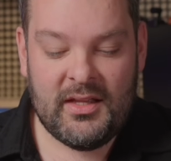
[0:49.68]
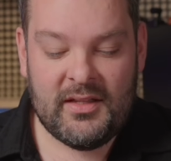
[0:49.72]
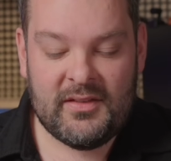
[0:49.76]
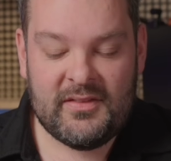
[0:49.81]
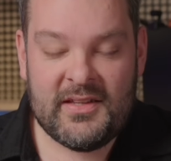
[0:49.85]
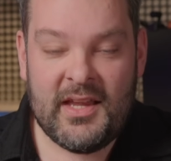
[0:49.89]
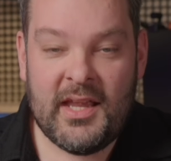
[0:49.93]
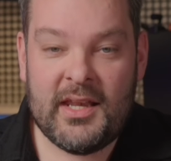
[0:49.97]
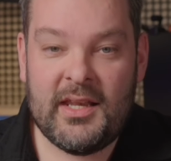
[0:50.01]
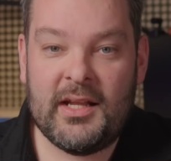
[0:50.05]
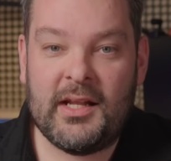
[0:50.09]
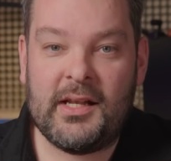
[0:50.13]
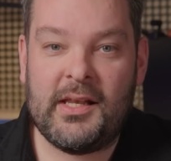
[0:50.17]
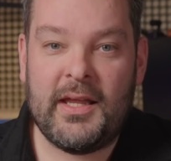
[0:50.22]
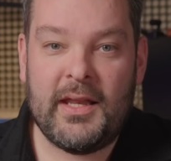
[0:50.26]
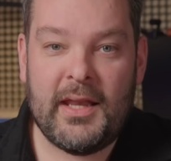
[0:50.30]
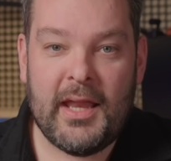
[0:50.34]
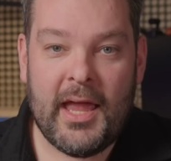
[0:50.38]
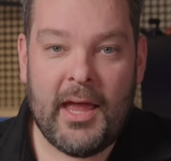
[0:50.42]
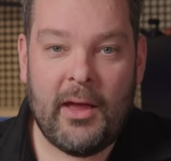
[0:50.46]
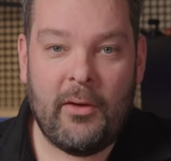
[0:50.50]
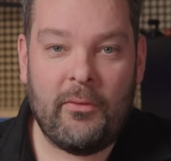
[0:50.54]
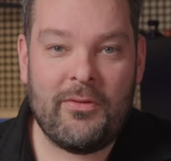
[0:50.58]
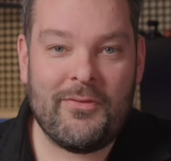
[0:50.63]
Technically
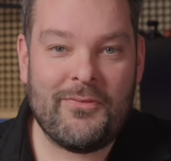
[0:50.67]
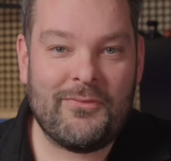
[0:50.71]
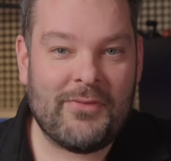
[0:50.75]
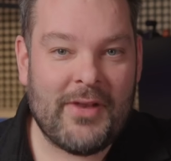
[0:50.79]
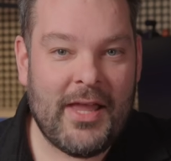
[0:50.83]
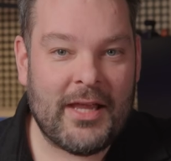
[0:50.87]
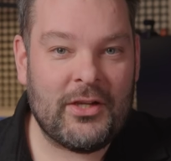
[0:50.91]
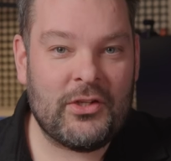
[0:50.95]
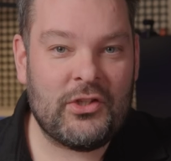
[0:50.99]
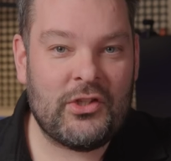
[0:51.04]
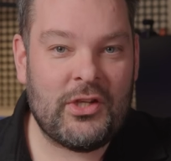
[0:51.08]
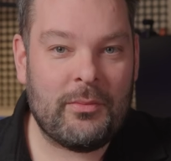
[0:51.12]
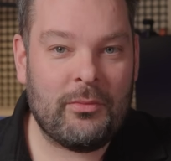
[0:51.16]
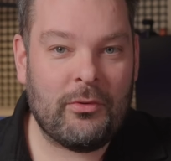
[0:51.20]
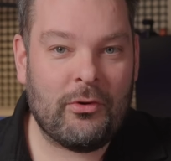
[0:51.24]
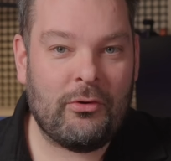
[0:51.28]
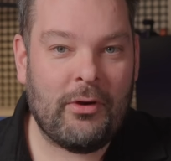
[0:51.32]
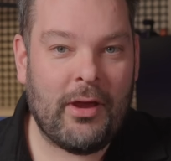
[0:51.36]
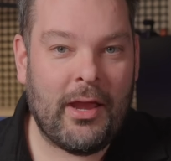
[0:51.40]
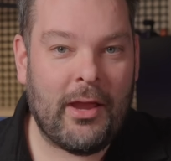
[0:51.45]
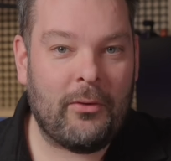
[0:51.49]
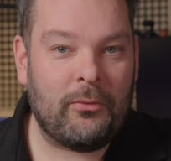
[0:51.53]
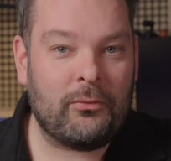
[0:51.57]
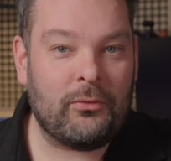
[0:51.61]
now, the flagship
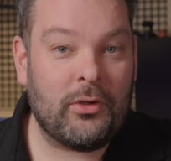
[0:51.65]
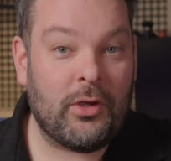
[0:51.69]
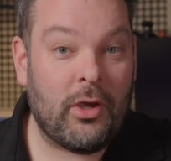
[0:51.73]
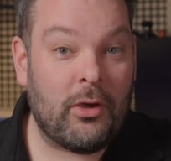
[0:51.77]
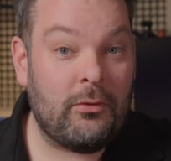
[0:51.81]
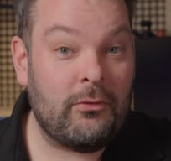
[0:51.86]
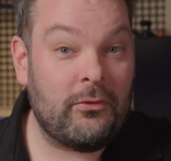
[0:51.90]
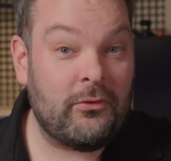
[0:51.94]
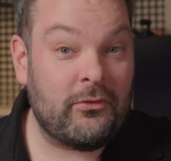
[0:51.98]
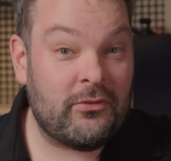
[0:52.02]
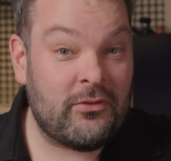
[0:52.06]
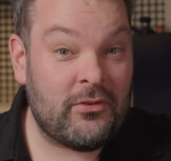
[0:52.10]
crown goes